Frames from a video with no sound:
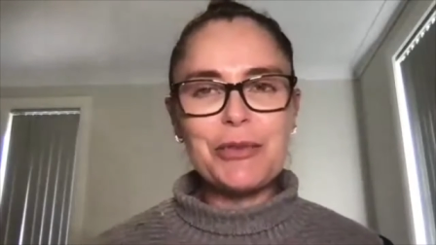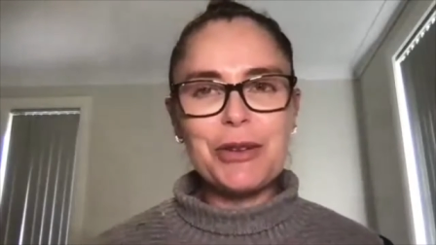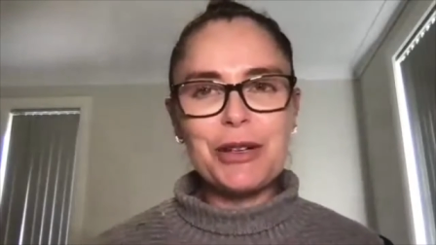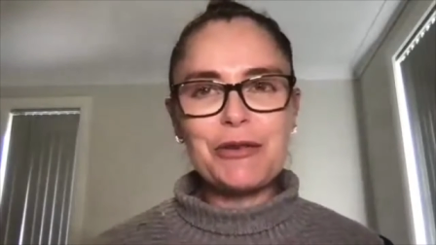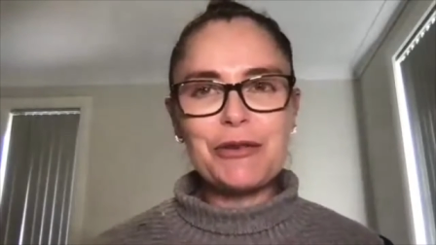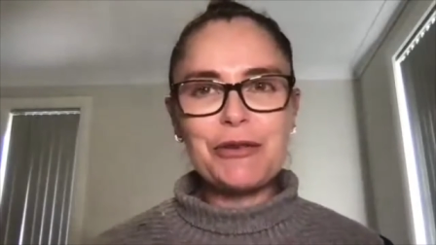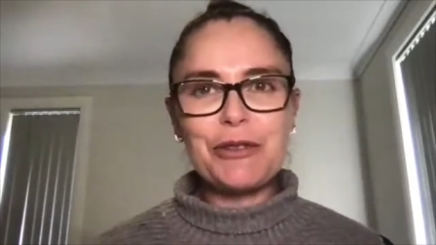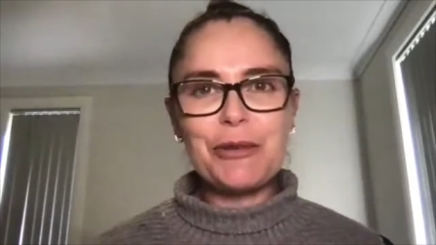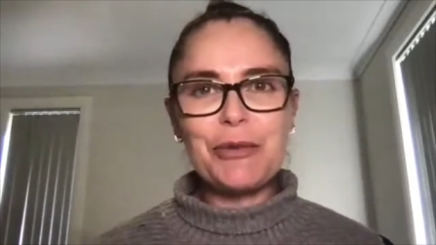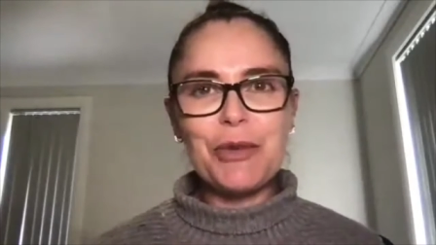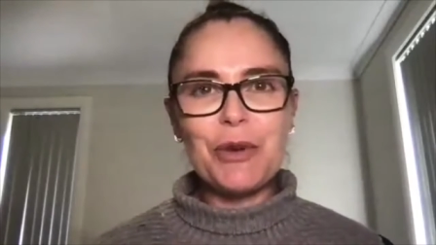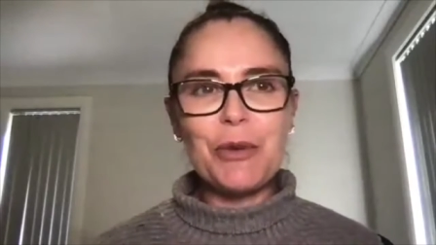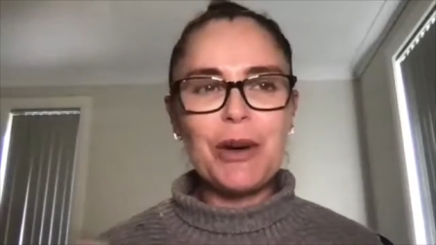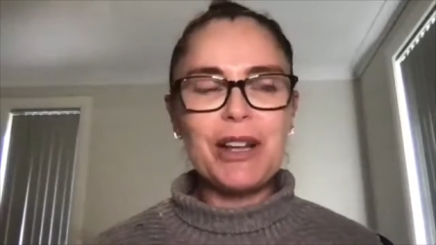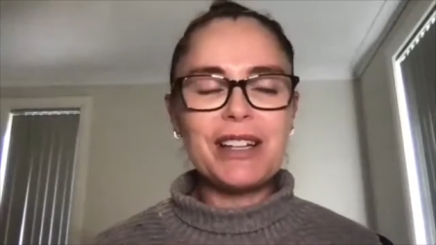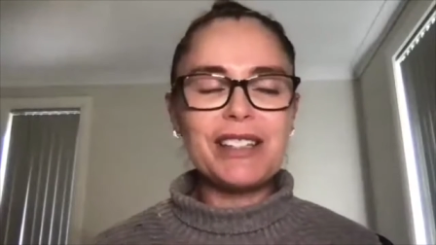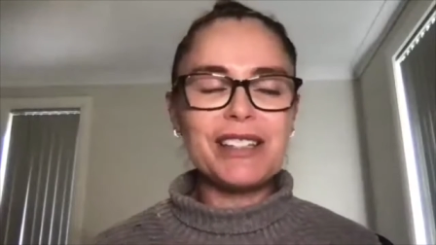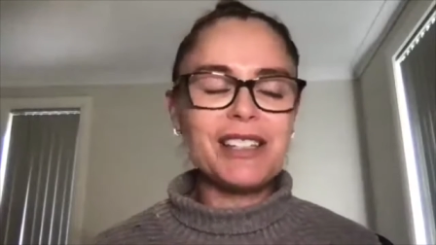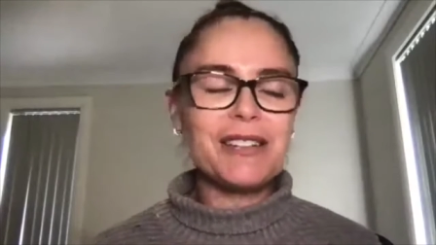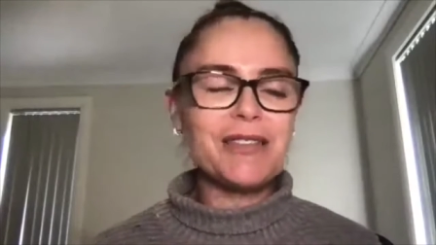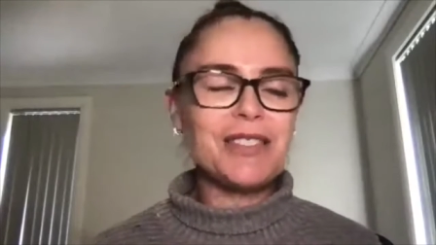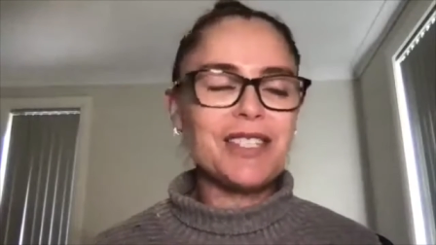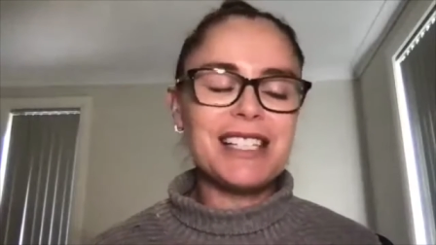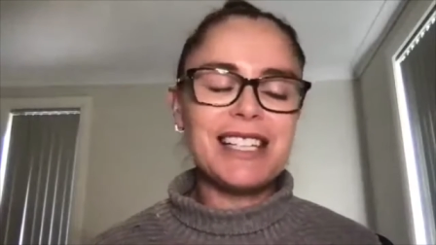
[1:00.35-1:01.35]
But from the
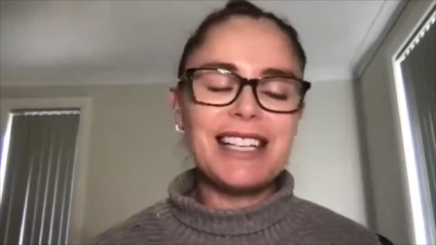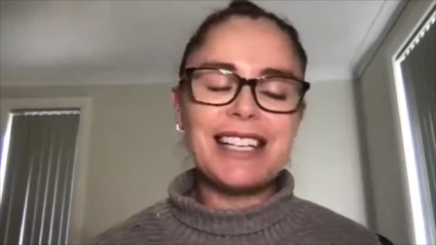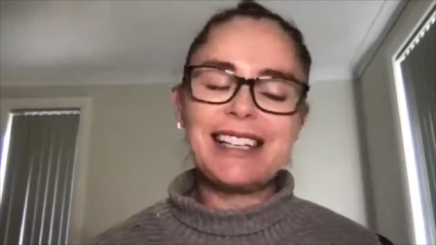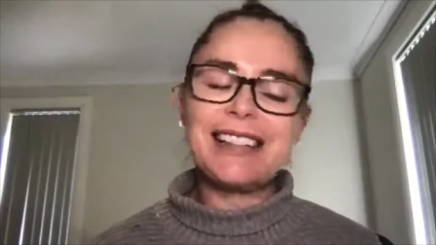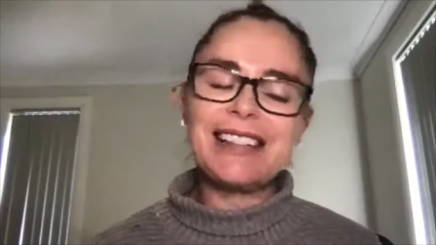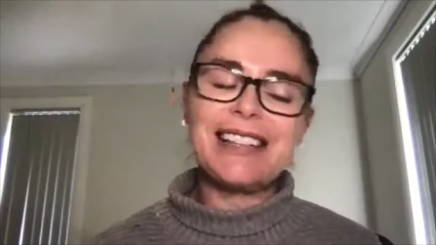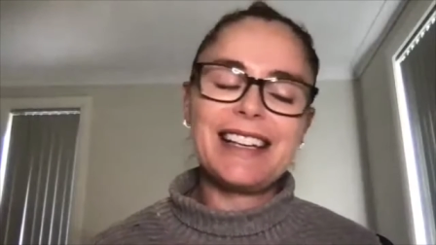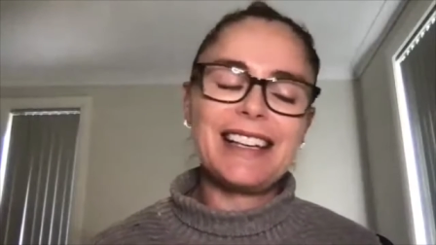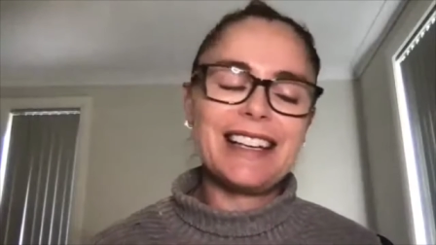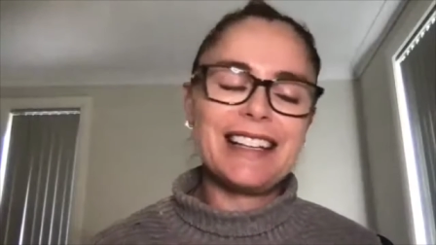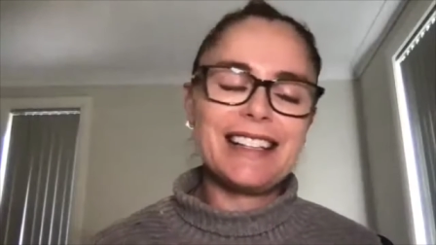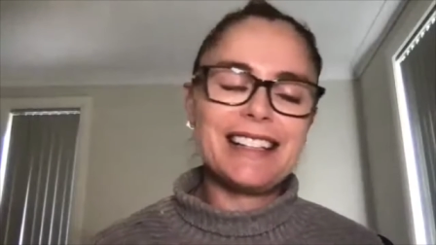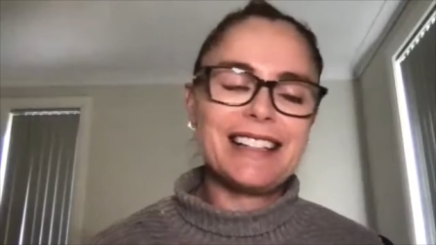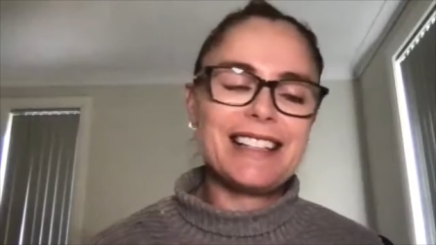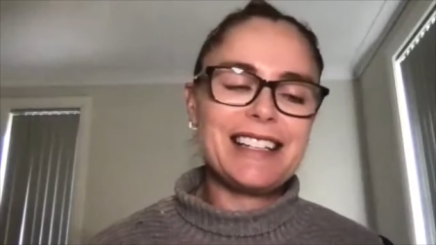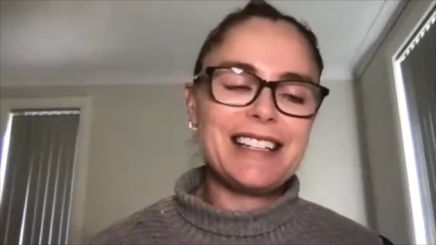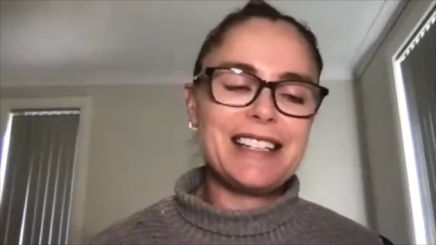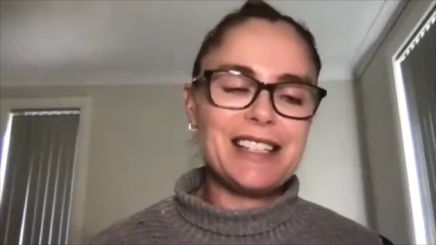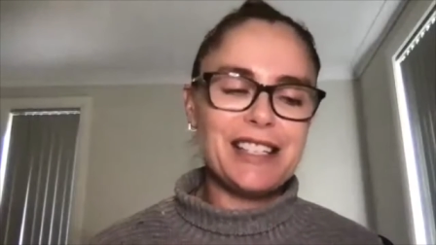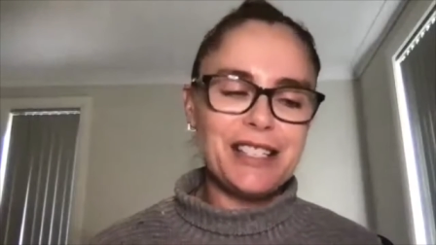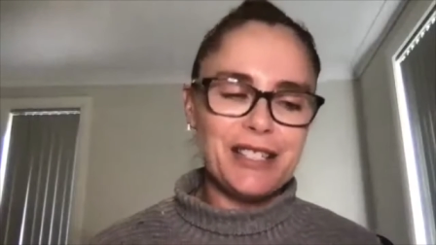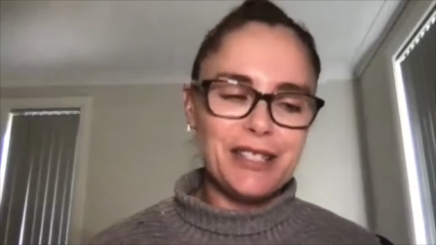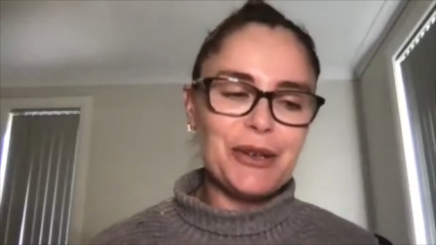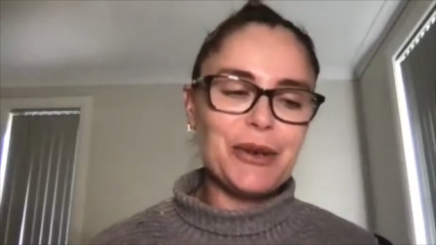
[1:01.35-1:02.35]
ones I've seen, they're
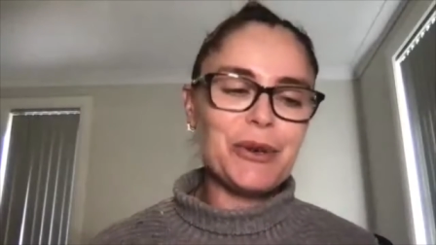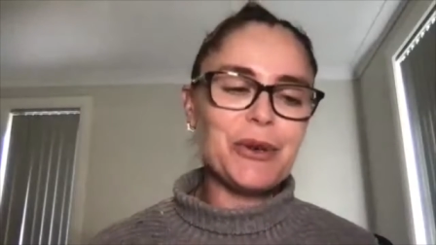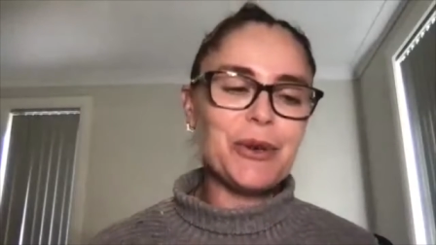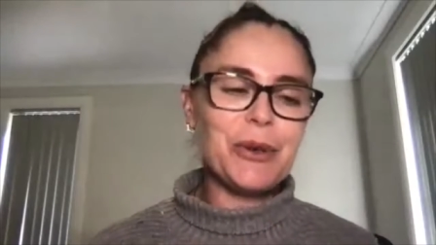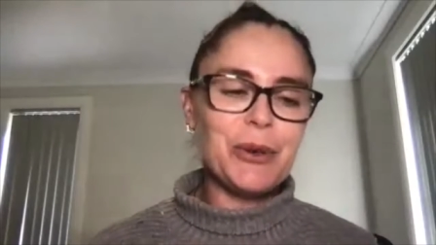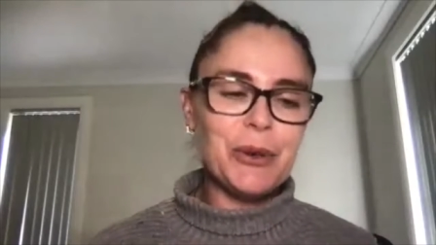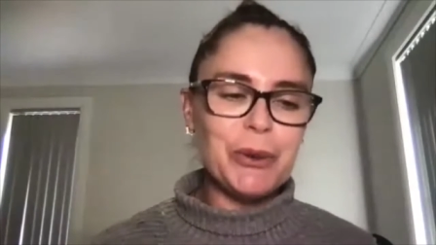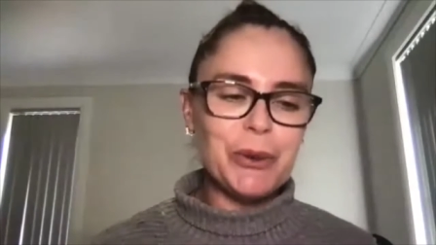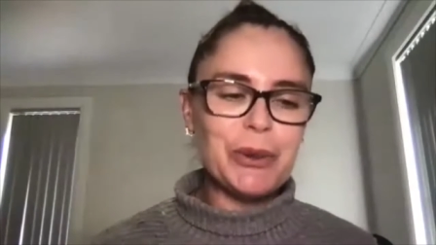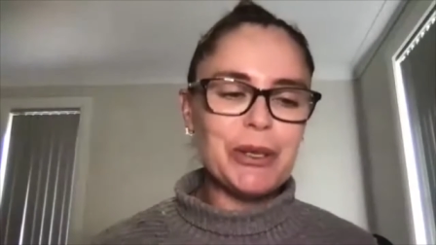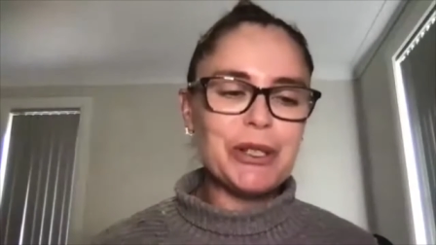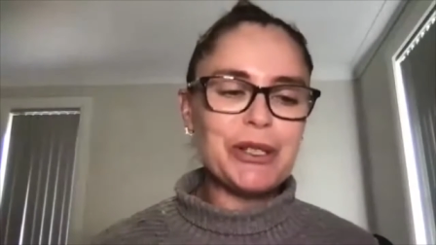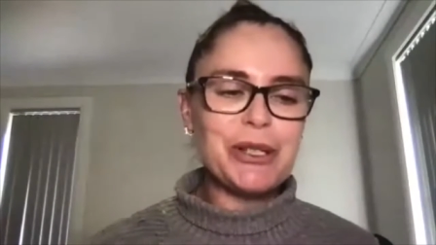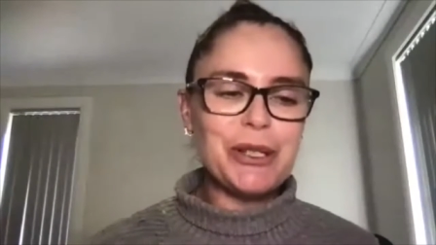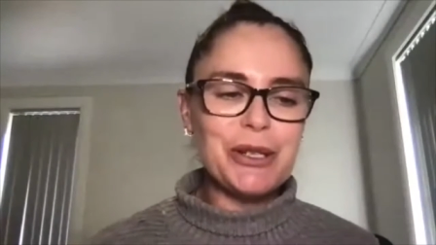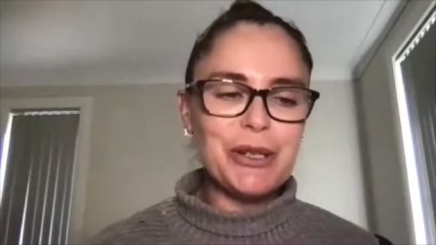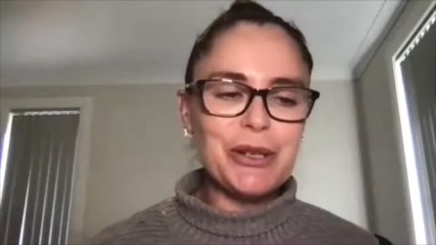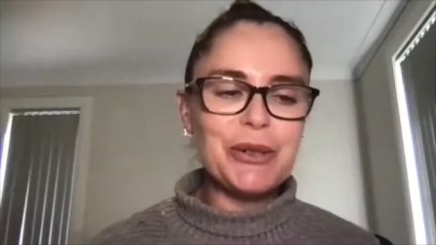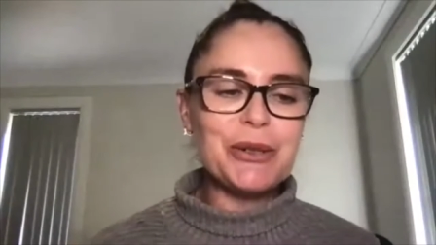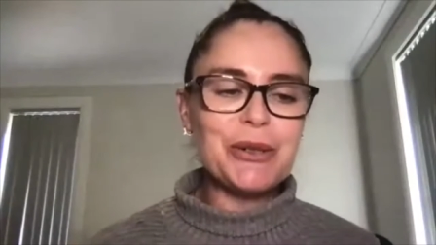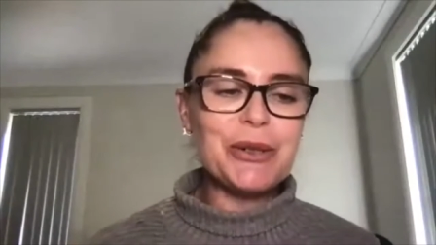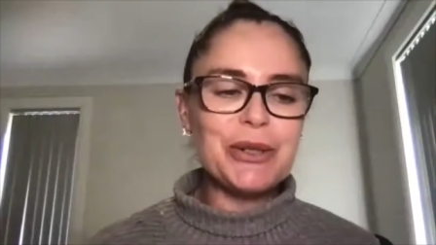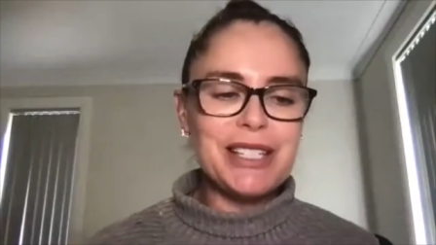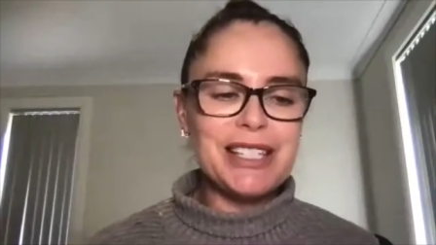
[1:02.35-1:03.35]
just so cool. It's so
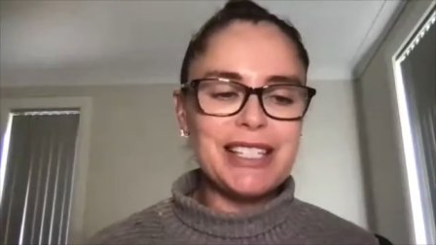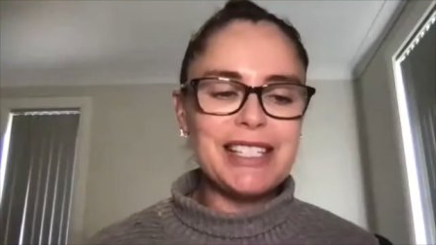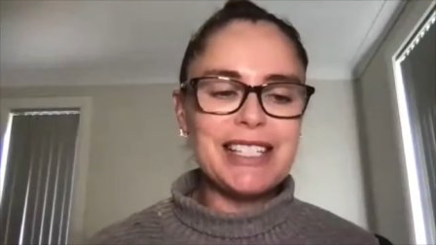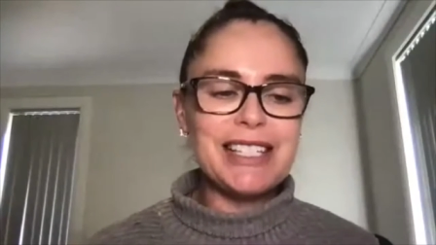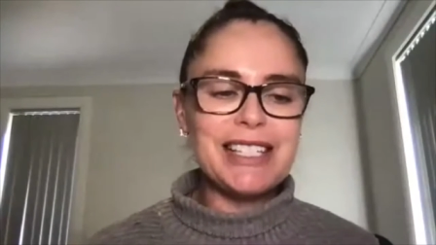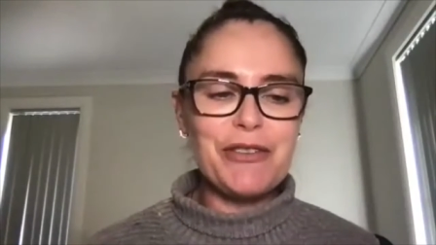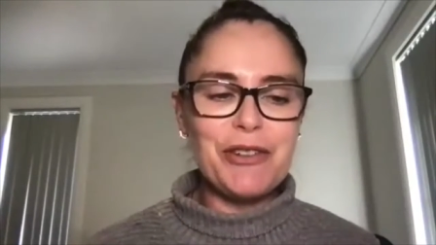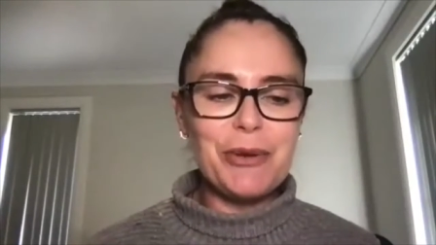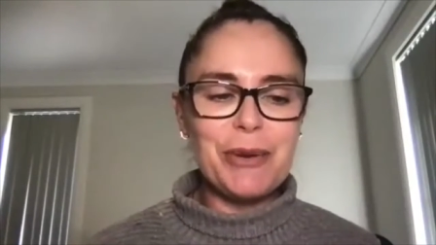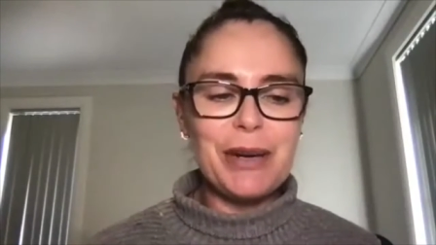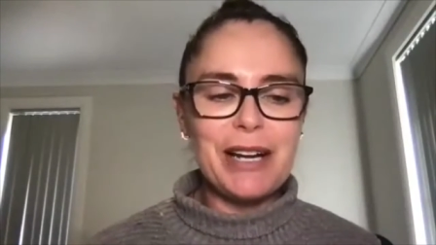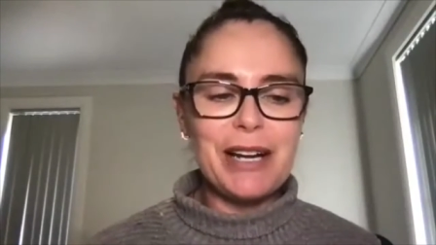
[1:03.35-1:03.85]
good to see everyone